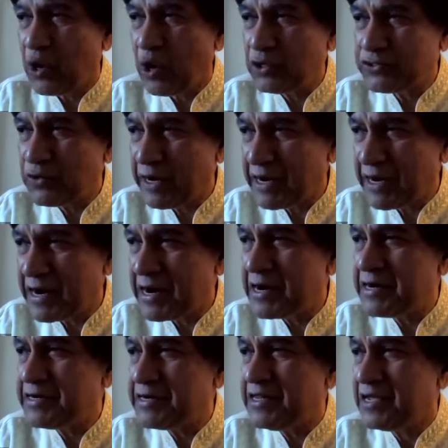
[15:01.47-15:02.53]
also
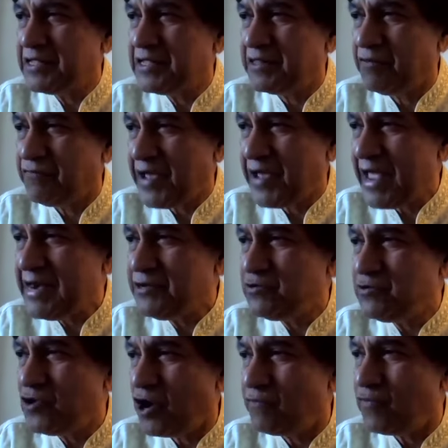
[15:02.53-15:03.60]
learn the
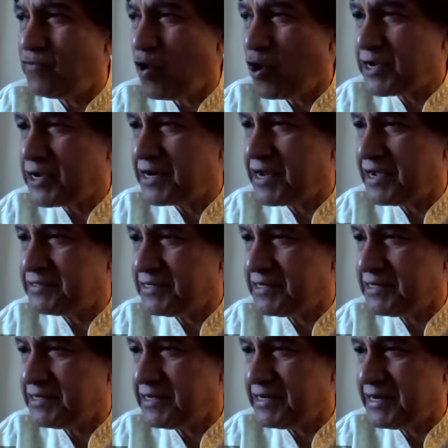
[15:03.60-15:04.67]
value of
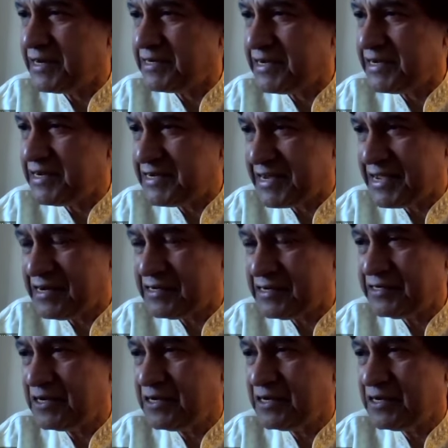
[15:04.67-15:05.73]
organizing in a
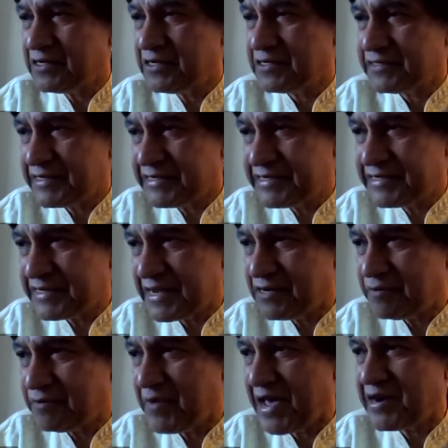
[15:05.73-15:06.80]
detailed,
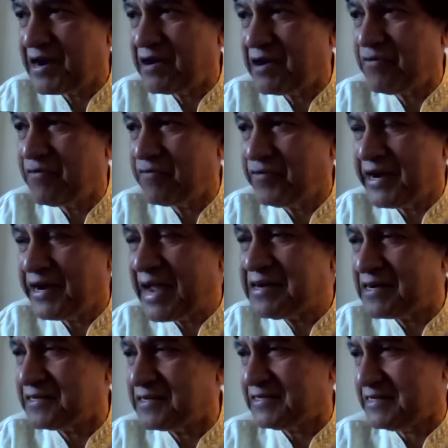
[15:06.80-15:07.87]
consistent manner,
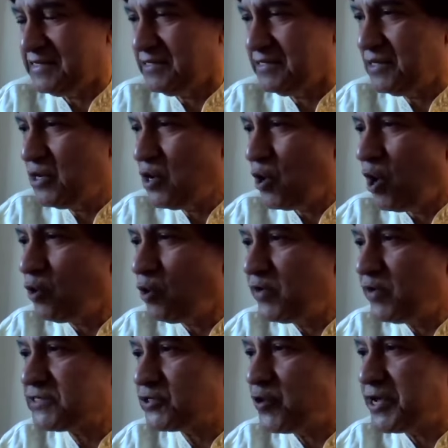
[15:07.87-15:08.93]
relentlessly,
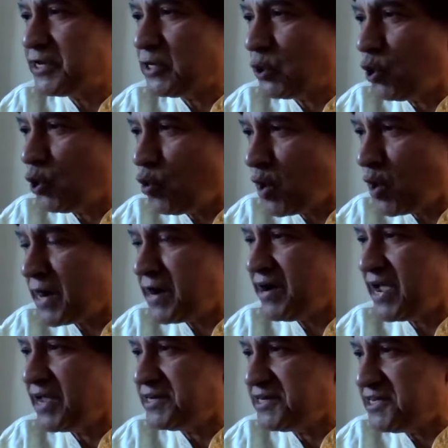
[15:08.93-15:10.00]
always going
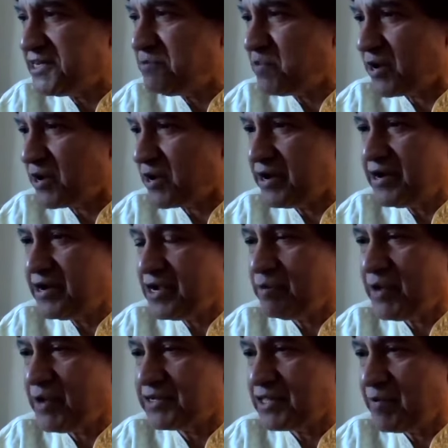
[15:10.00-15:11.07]
lower and deeper
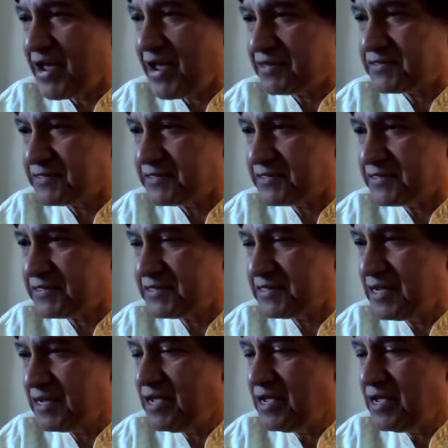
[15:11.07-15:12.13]
among the masses.
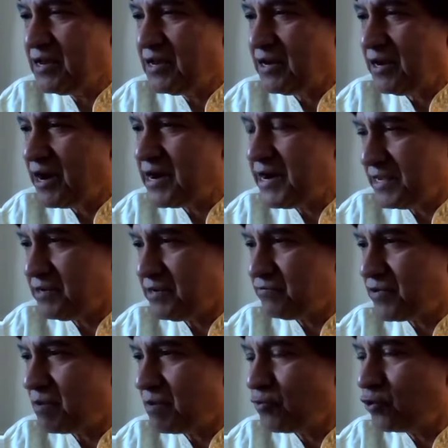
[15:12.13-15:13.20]
Learning
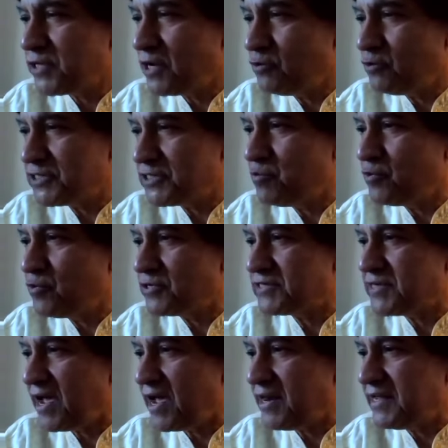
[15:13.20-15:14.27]
from Rosa
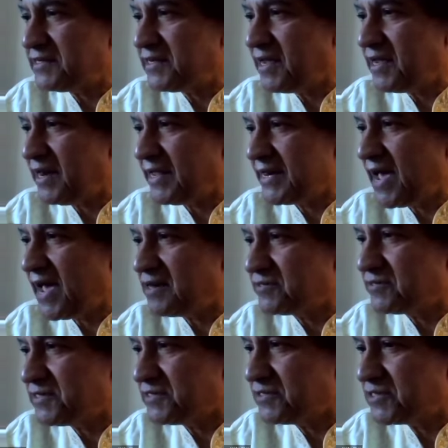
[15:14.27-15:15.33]
Luxemburg's dialectical
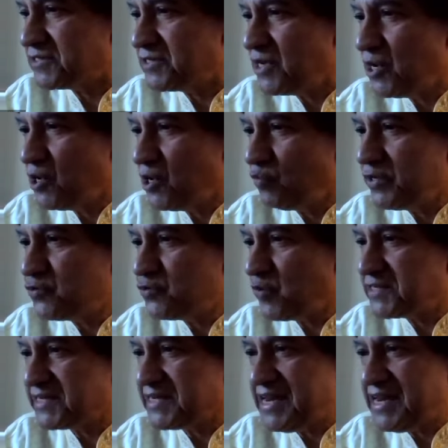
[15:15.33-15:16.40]
analysis, which
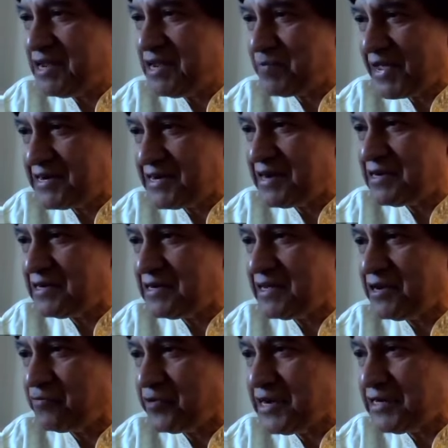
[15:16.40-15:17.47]
was
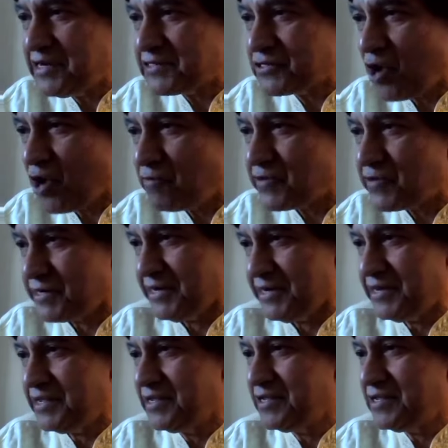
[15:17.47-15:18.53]
independently rediscovered
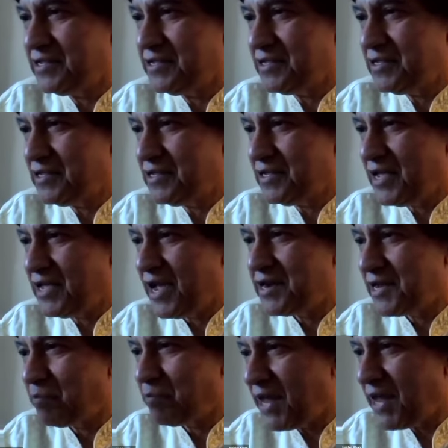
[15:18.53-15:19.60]

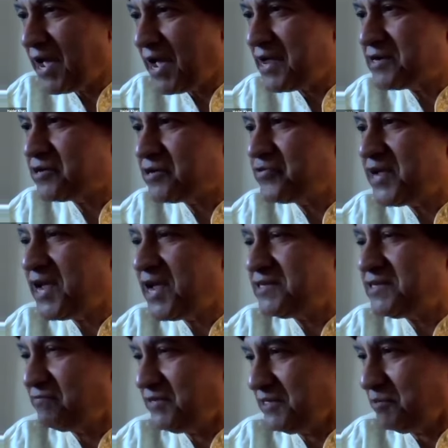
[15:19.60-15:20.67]
and applied
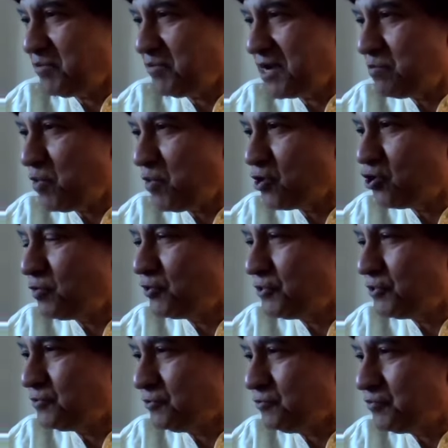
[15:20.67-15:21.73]
creatively by
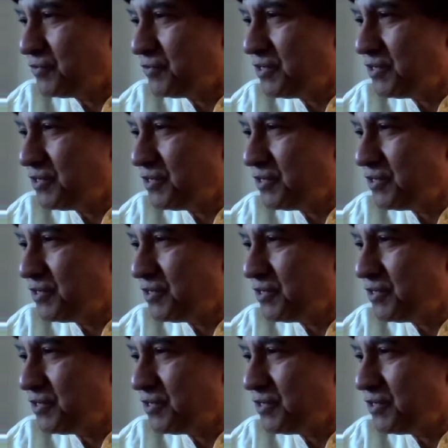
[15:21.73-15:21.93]
Bangabandhu,